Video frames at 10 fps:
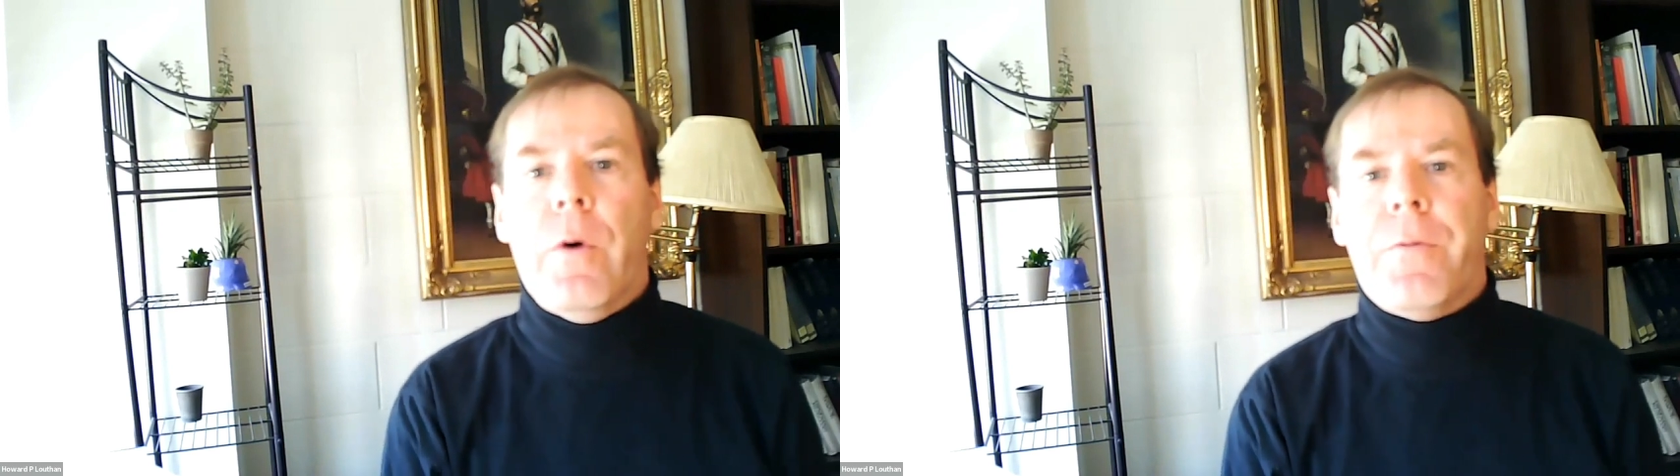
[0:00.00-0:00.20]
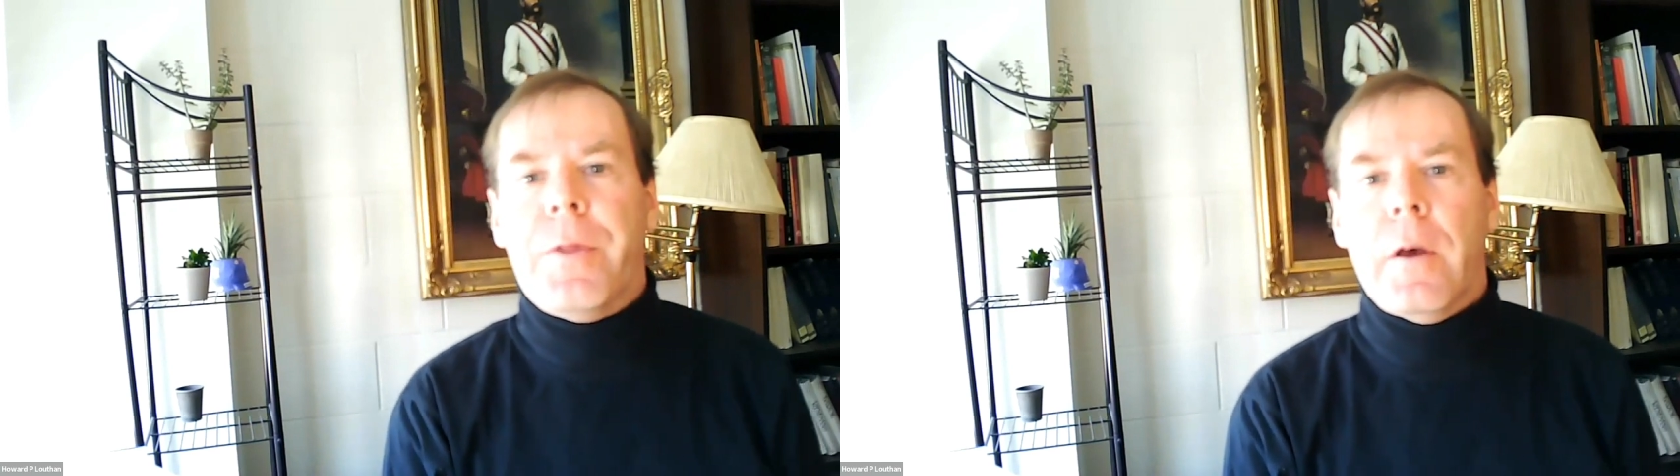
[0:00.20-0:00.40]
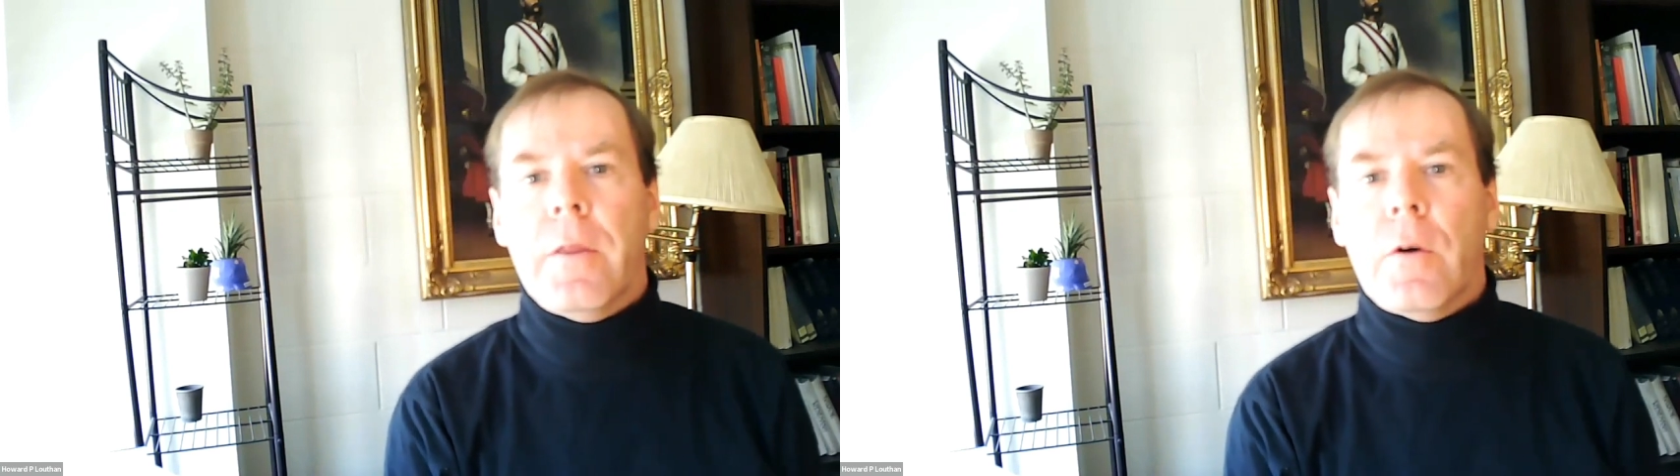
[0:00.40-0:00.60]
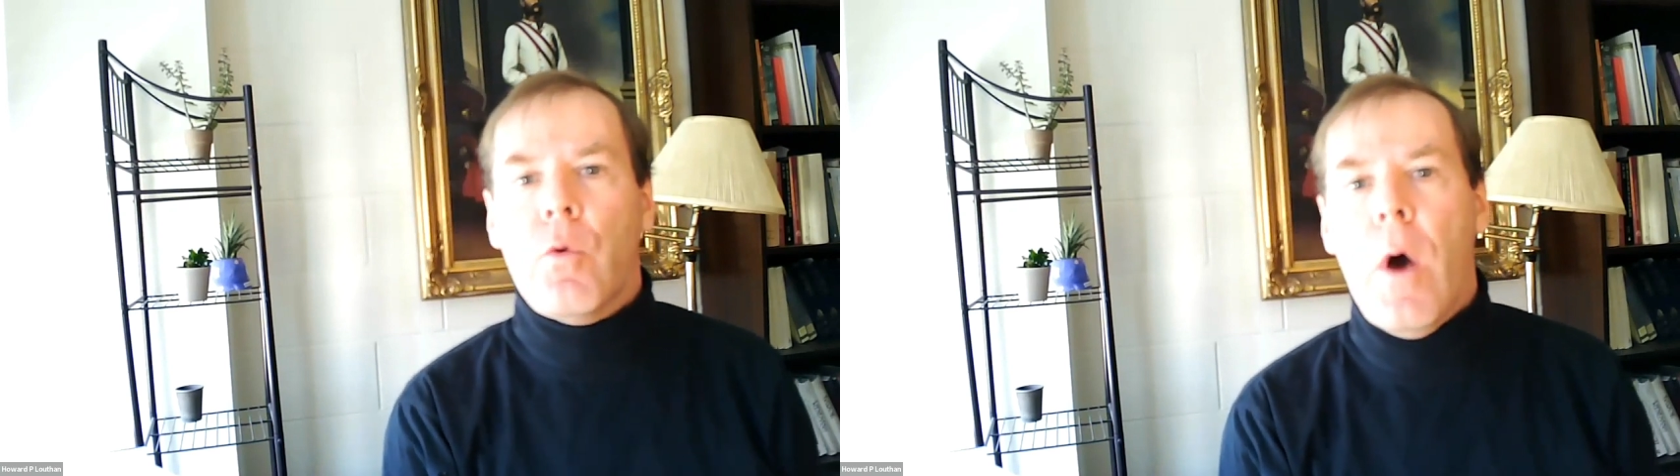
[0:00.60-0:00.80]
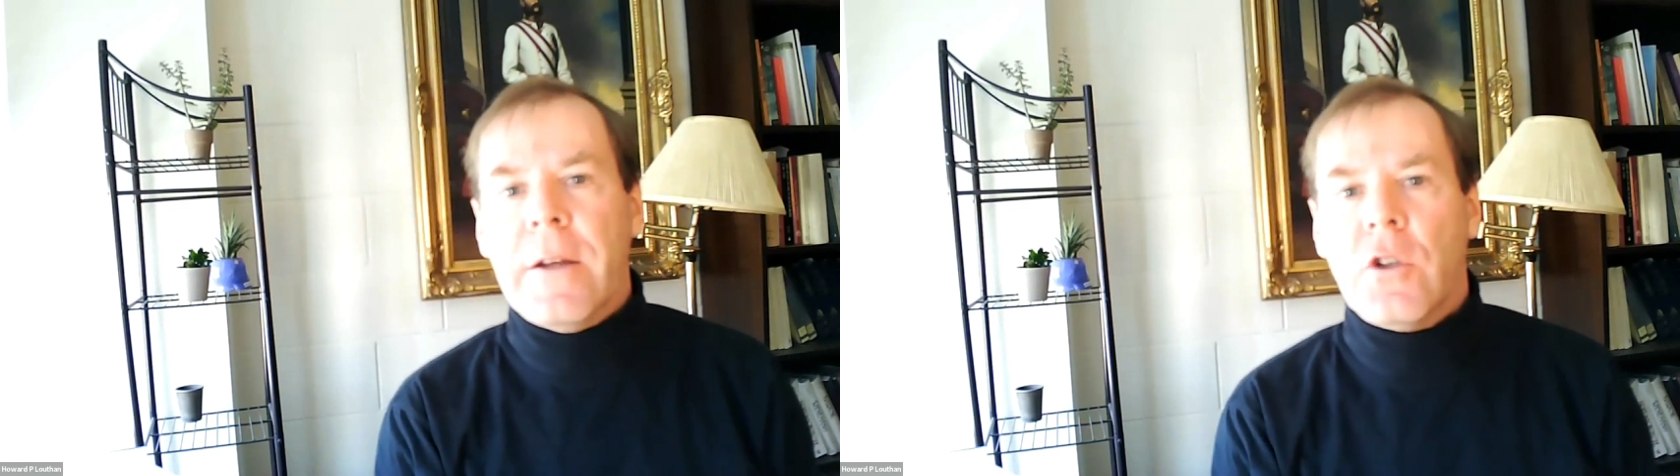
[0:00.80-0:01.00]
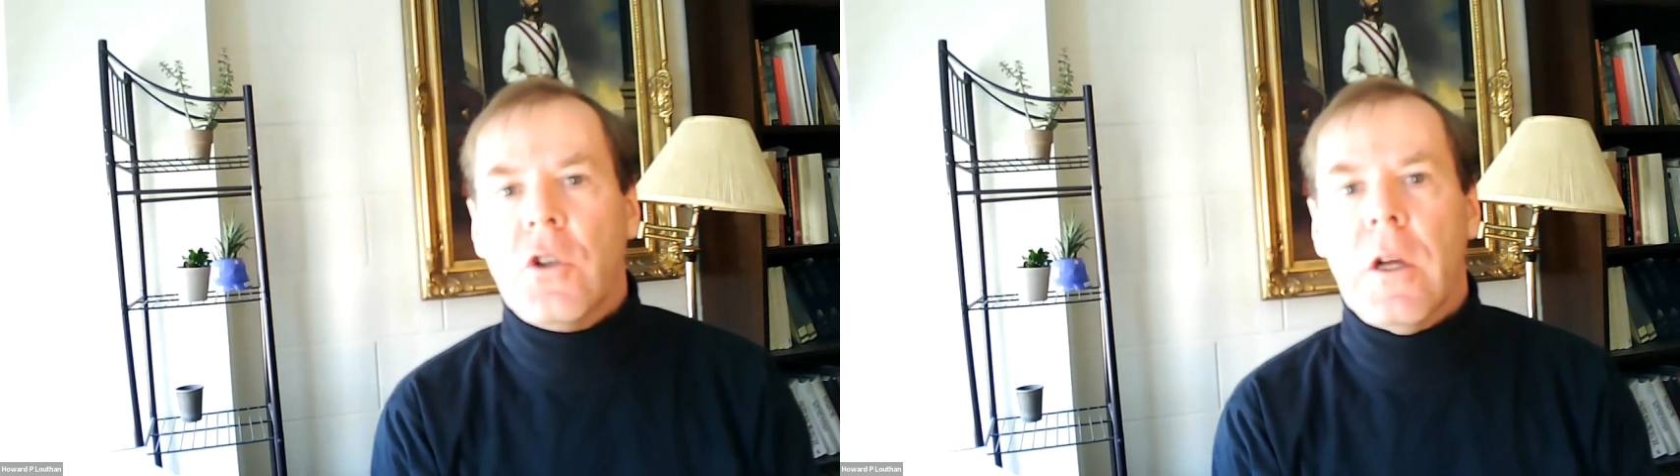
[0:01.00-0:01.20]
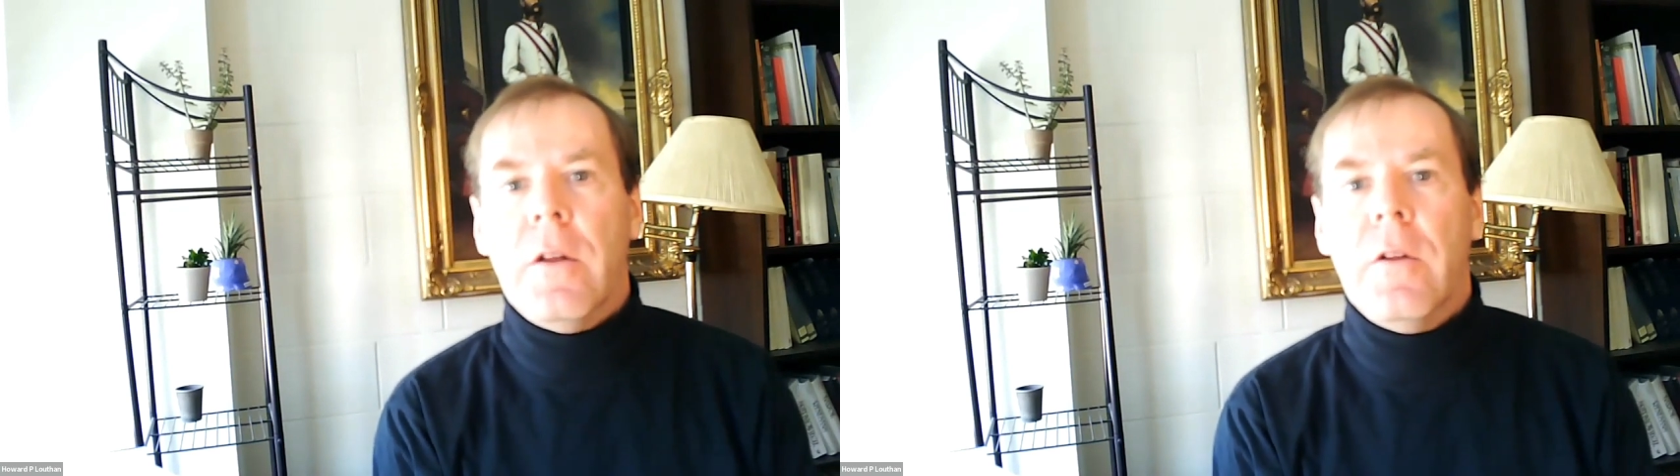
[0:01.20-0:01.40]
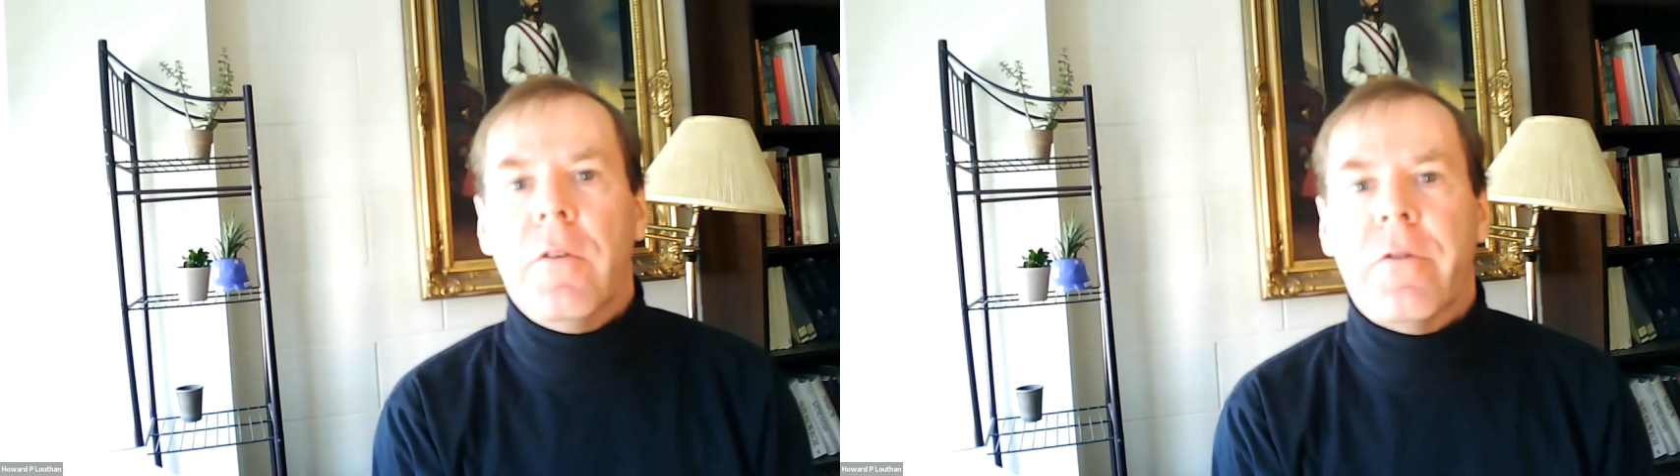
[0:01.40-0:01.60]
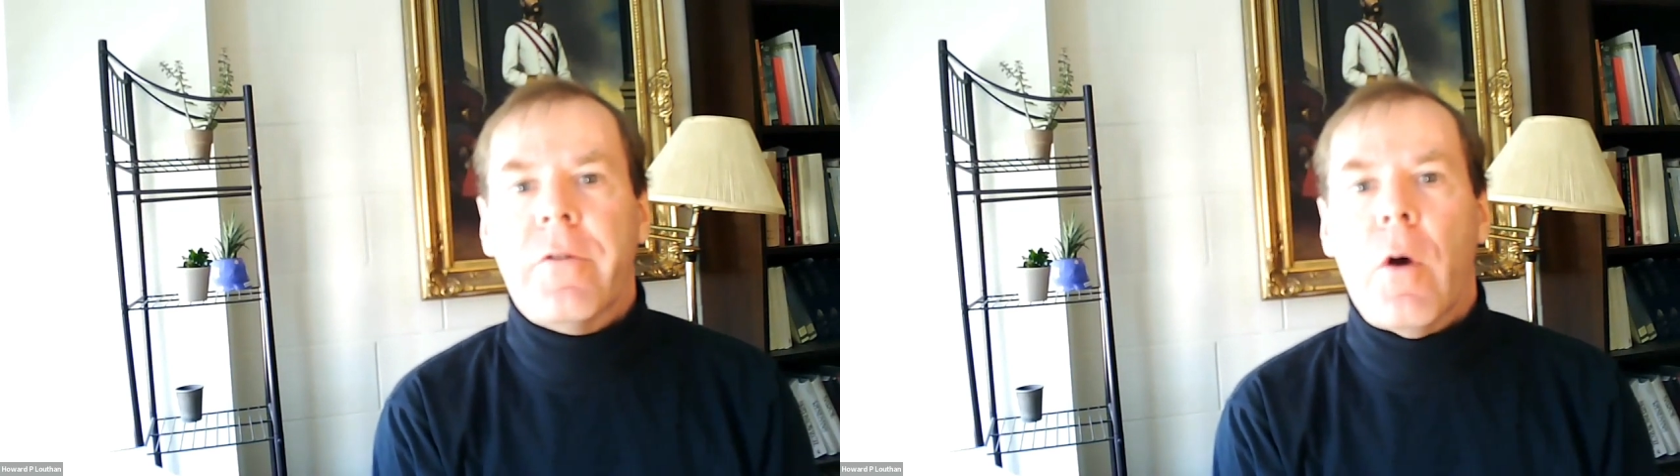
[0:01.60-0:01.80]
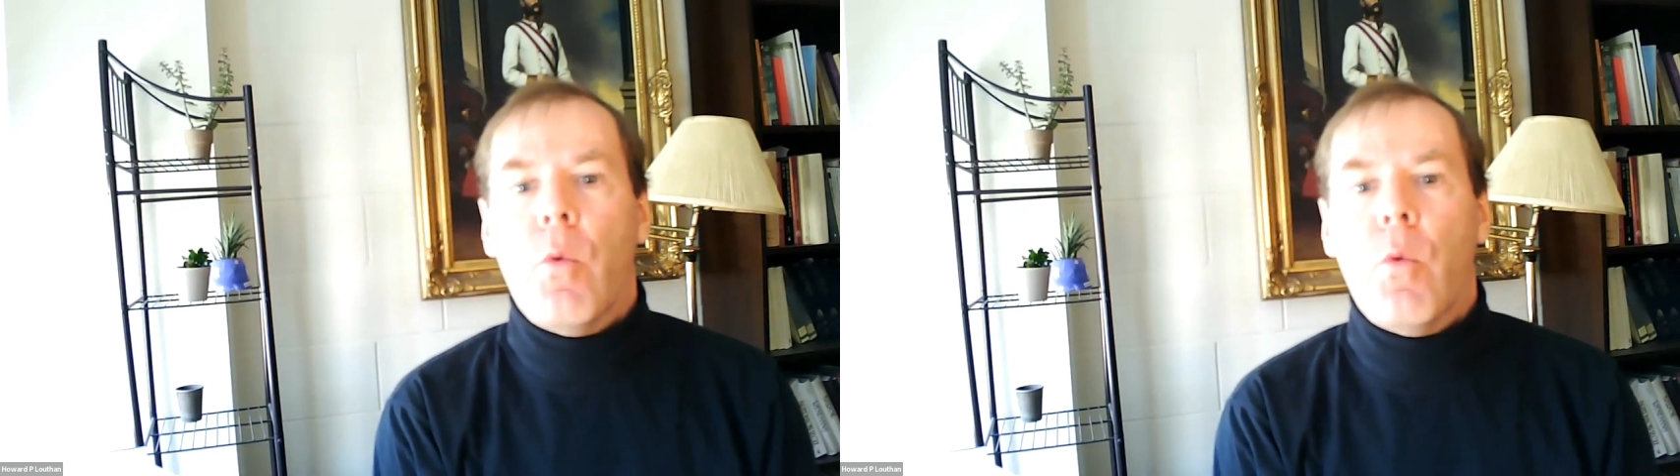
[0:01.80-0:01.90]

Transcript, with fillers: with the the questions.